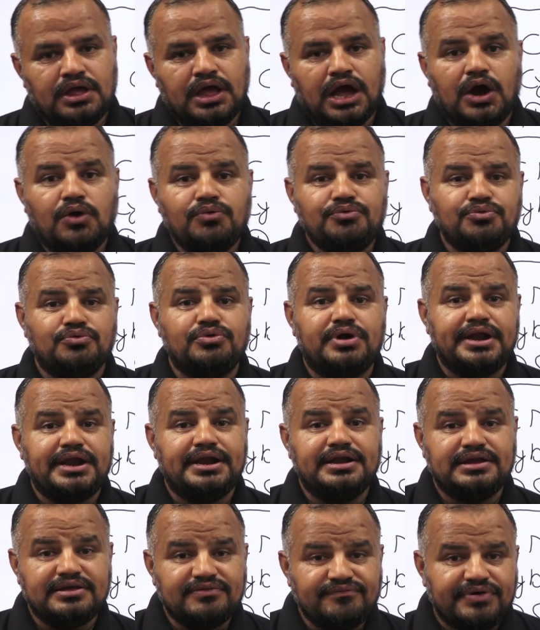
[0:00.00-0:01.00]
how to
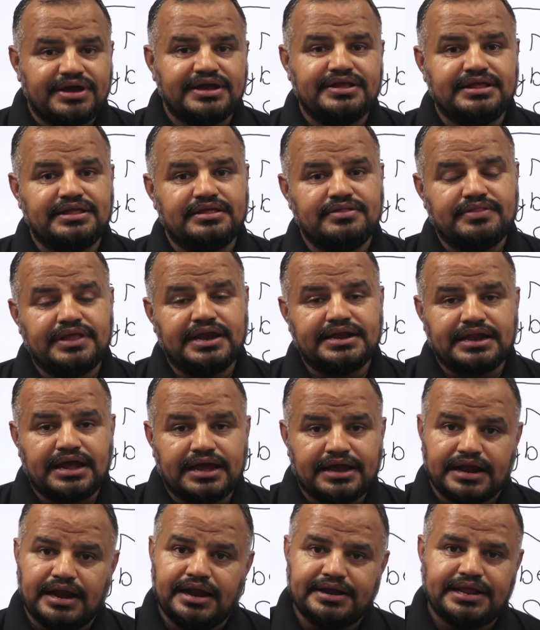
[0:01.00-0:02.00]
identify that
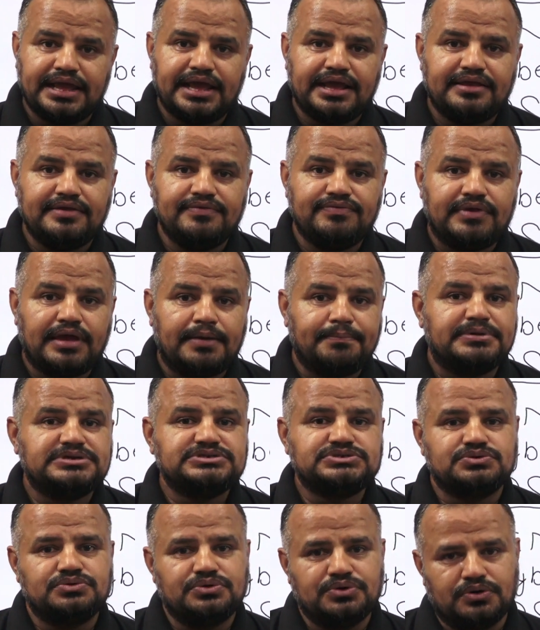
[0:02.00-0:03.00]
attack is
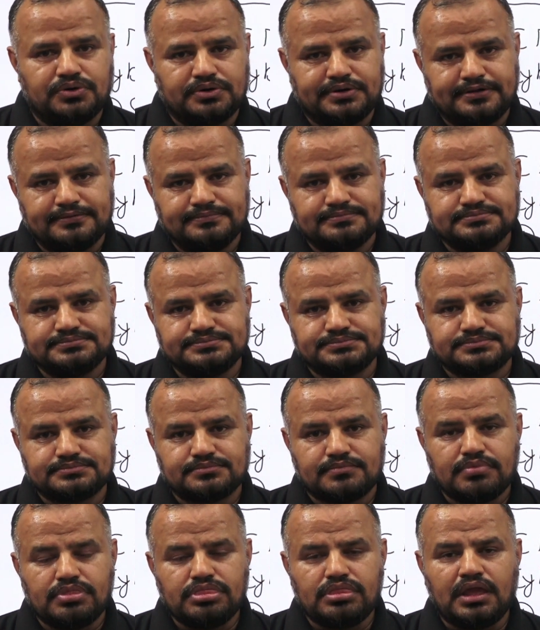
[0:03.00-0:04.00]
happens or not,
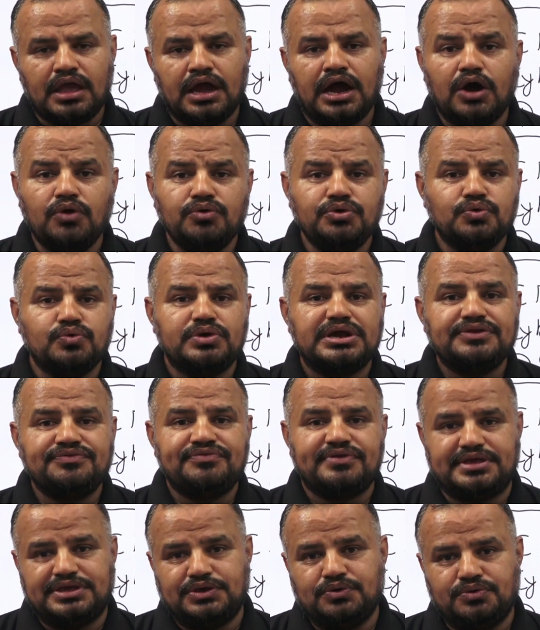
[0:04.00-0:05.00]
how you can
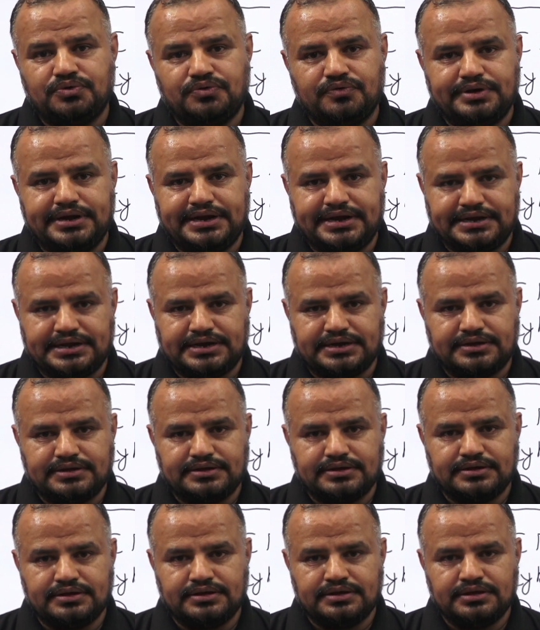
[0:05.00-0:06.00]
secure your data.
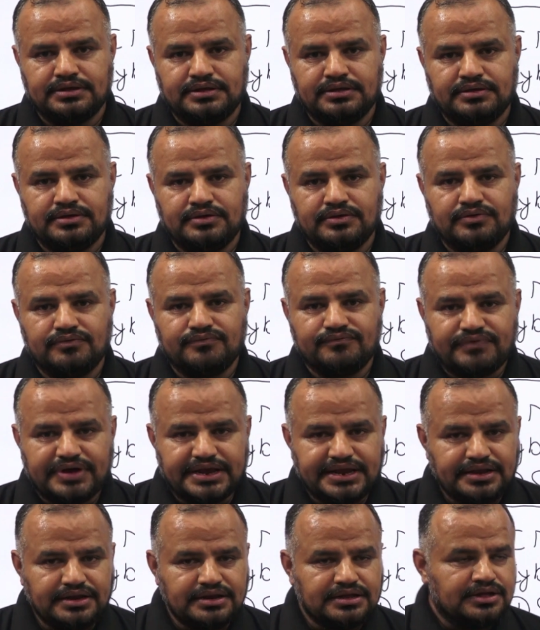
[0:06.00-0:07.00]

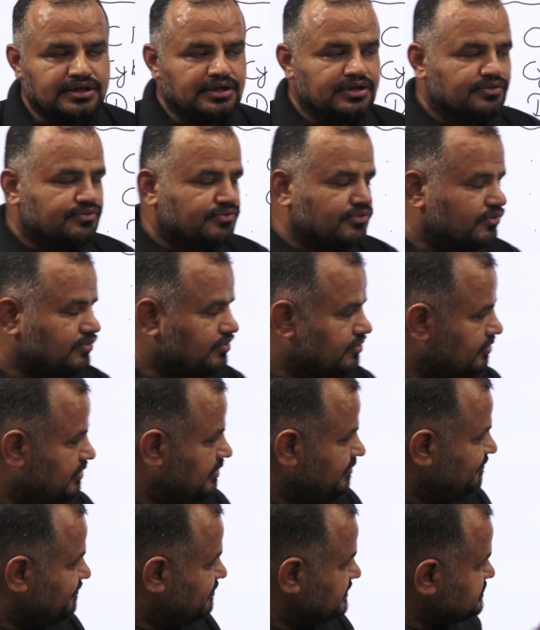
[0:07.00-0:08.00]
Fine. So,
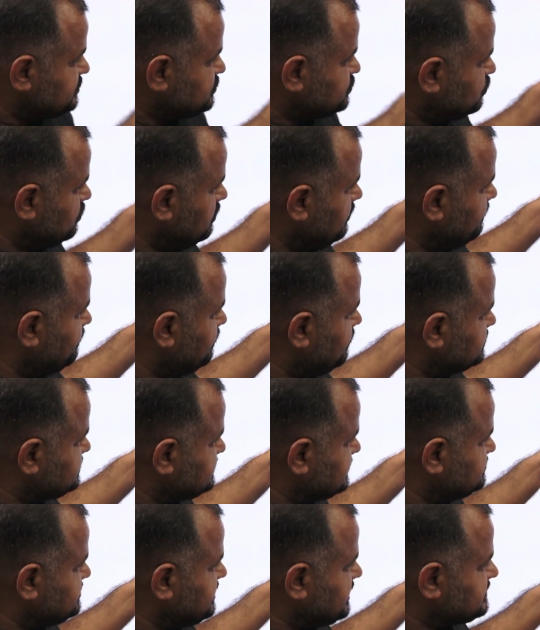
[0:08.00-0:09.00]
the first two
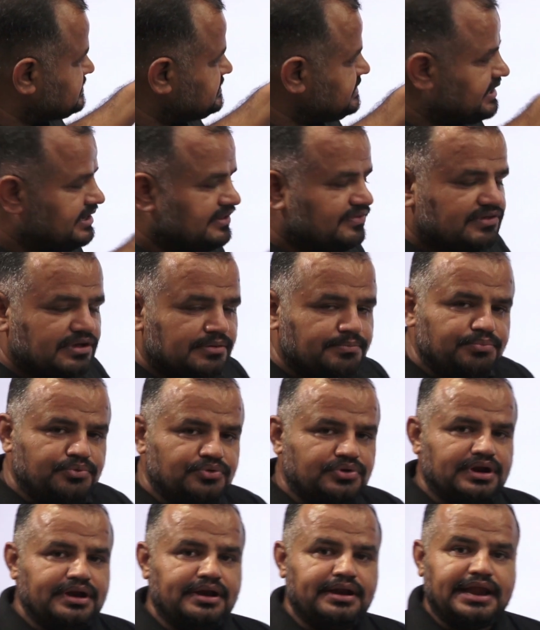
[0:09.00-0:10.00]
subjects that is
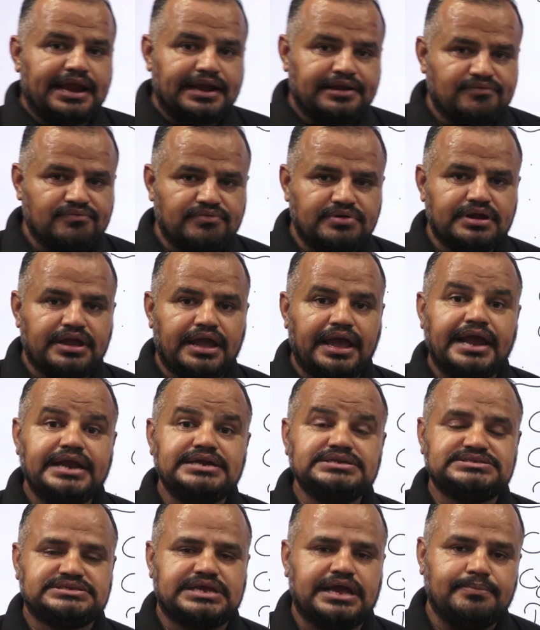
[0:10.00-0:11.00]
computer network
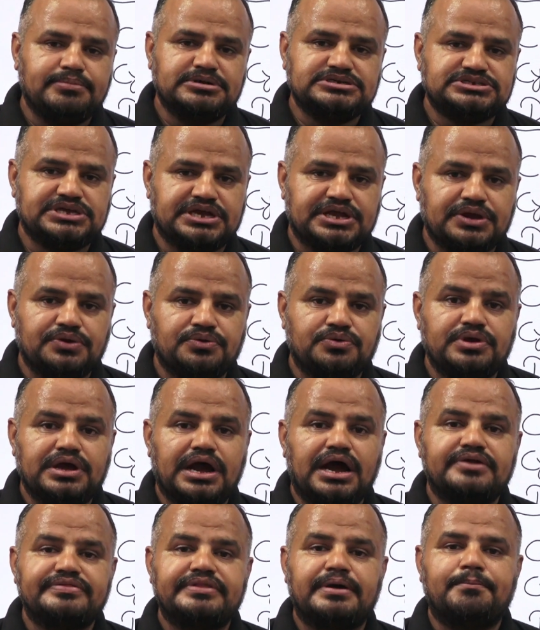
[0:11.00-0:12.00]
and cyber security
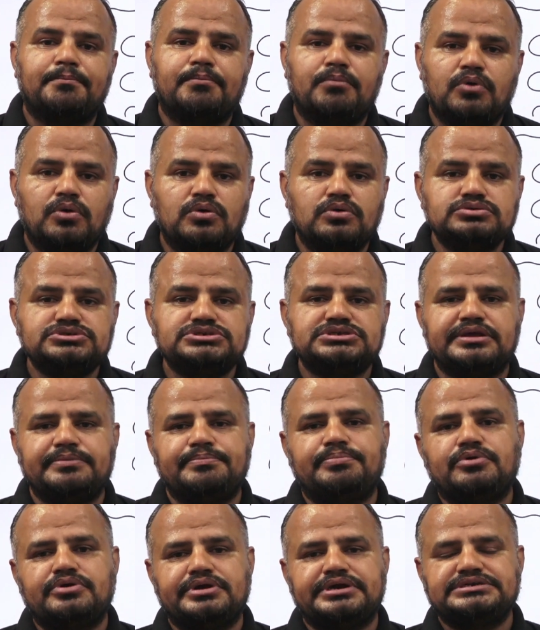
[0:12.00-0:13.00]
are the most
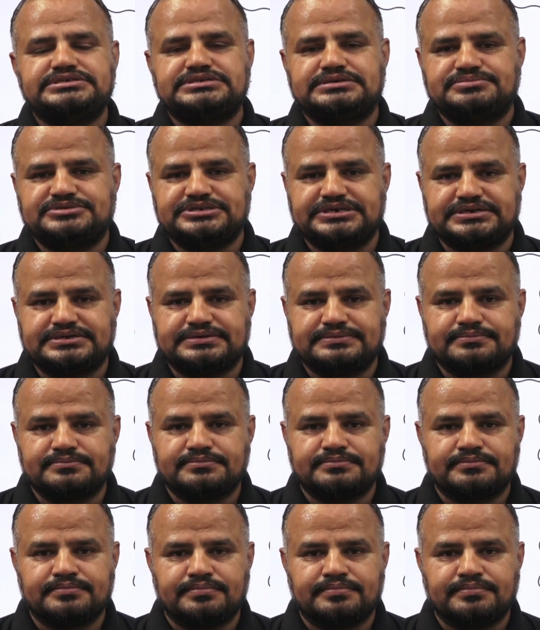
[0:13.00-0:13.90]
important subject.